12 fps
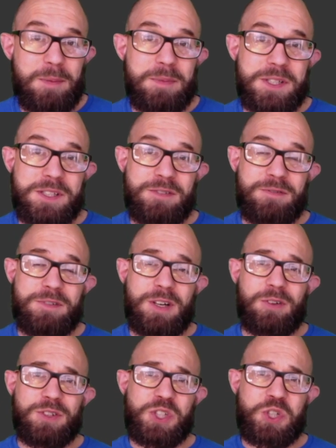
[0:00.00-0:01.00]
as a
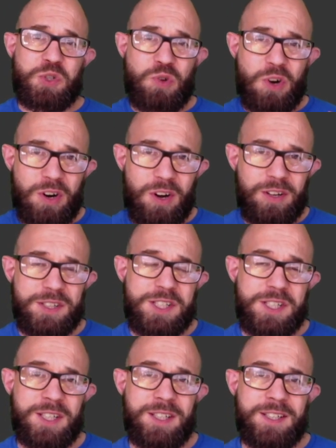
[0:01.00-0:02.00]
real strong
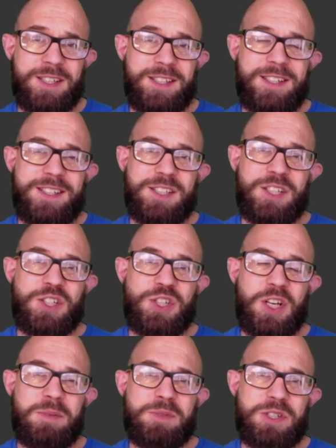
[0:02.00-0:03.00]
answer to
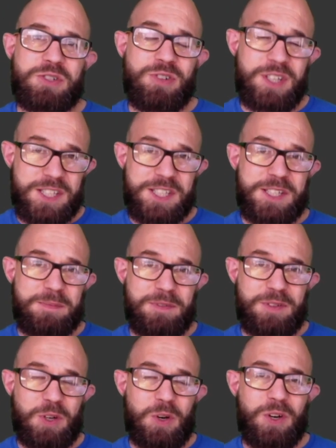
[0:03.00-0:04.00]
Job's criticism
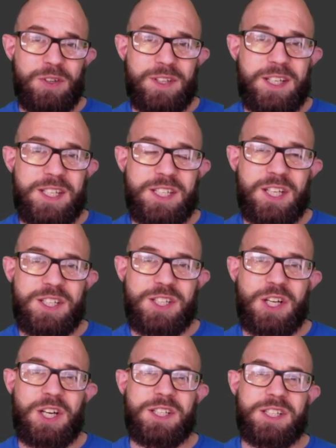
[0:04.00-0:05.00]
of God, that he is
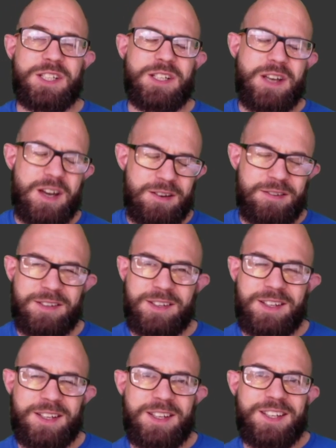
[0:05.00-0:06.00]
unjust. No,
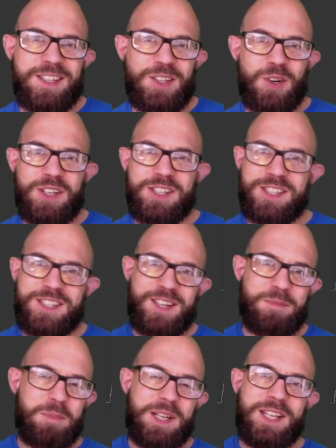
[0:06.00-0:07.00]
God is
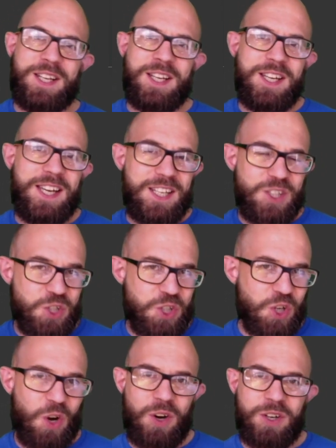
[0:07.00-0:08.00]
completely in
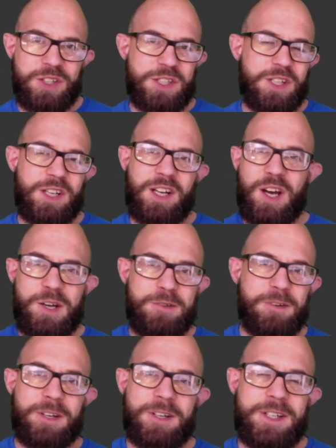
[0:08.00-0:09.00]
charge and
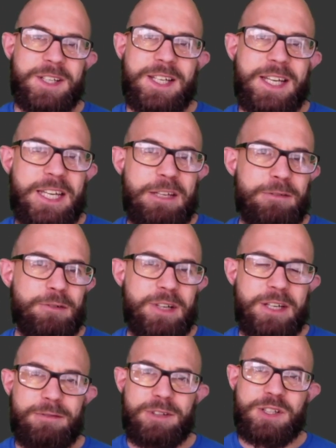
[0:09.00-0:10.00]
over evil.
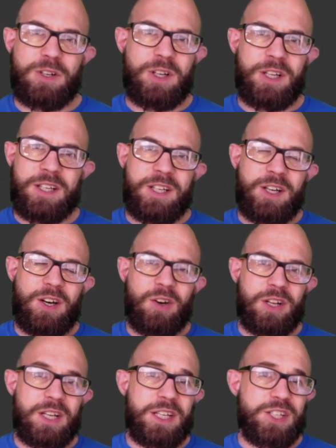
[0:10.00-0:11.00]
Evil is on
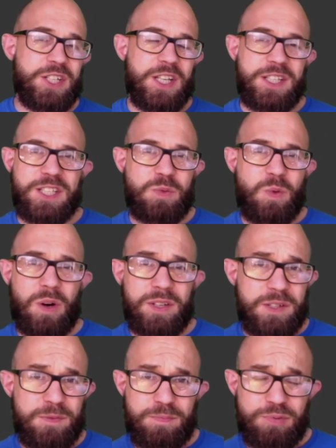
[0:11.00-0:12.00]
a leash. Yes, this world
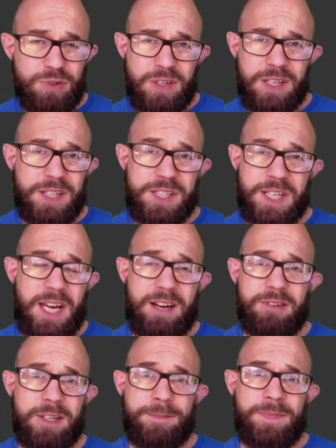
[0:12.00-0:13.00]
is brutally scary,